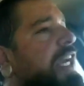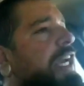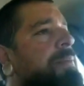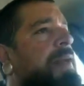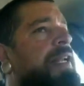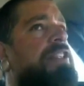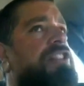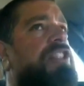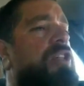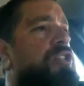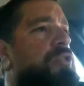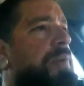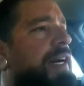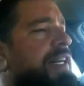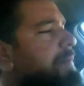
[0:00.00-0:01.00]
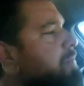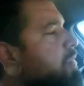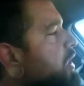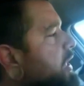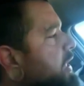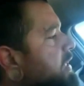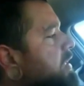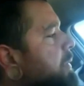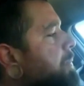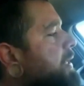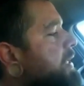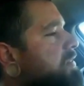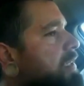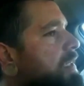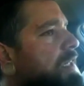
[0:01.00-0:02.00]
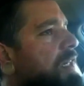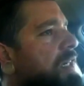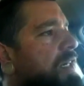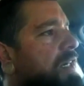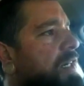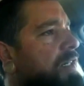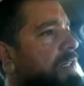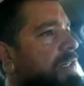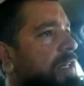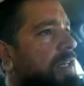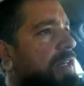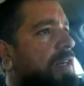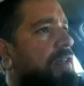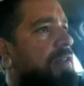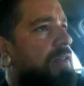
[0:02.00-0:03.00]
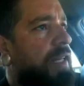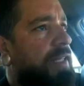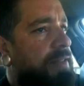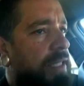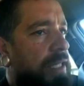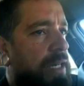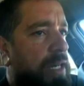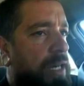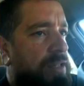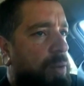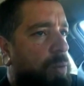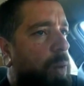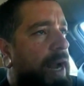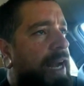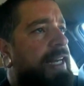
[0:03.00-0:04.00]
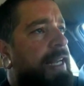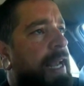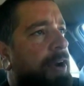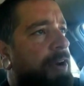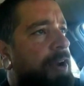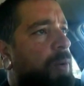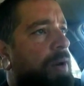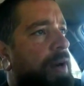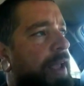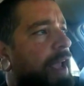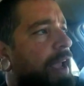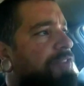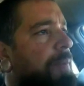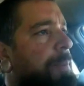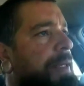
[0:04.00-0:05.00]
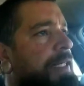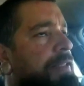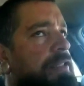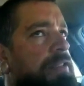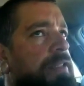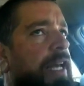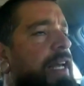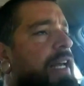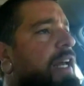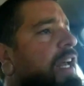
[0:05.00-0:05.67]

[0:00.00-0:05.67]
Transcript: Did you catch the double line in his forehead going upwards, right in between the brows?